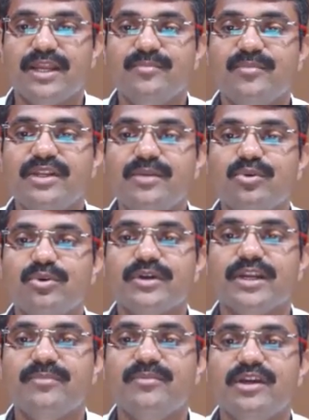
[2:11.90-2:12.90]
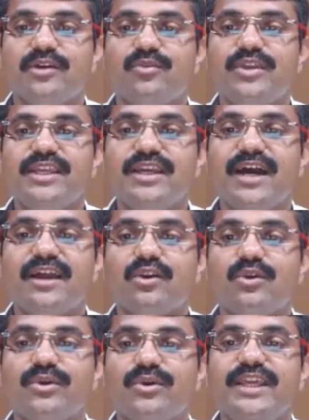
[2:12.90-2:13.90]
we
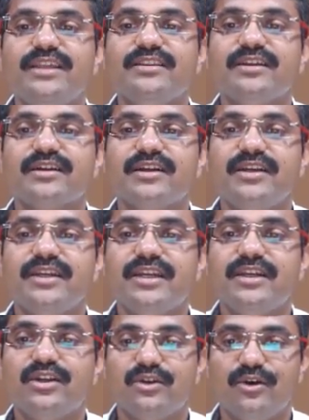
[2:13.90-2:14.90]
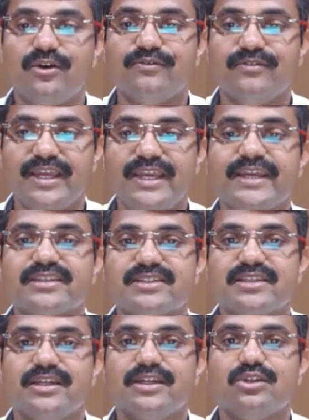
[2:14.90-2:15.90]
are loading the content of
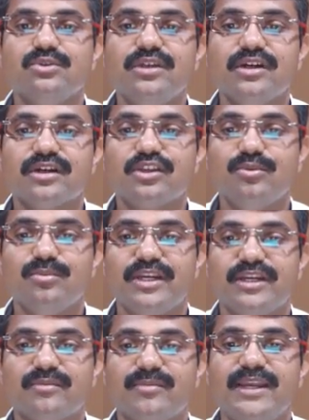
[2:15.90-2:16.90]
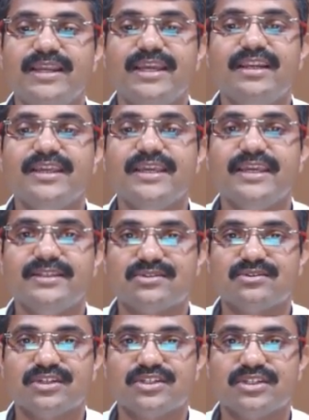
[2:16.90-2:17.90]
X to the accumulator by
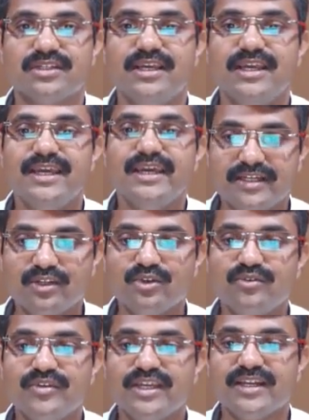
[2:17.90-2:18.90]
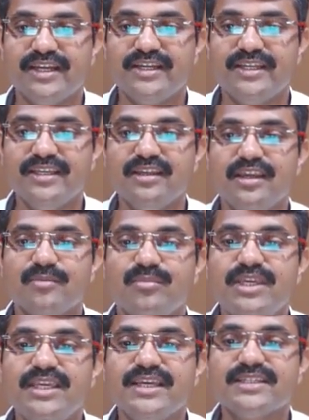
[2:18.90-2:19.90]
LDA instruction. Then later on we are
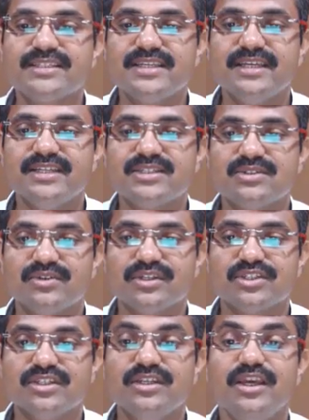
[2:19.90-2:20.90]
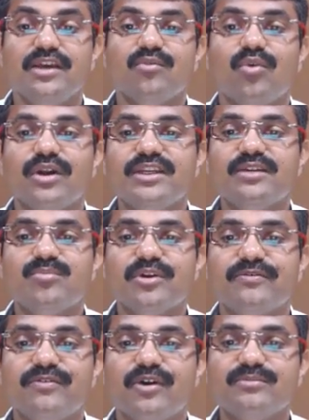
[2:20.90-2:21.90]
writing BSA instruction. What
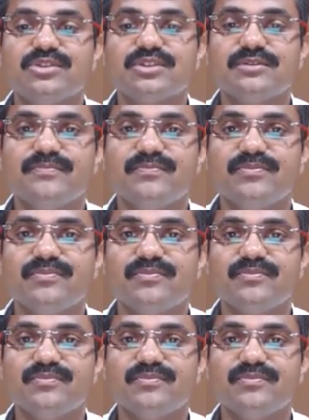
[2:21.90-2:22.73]
it performs?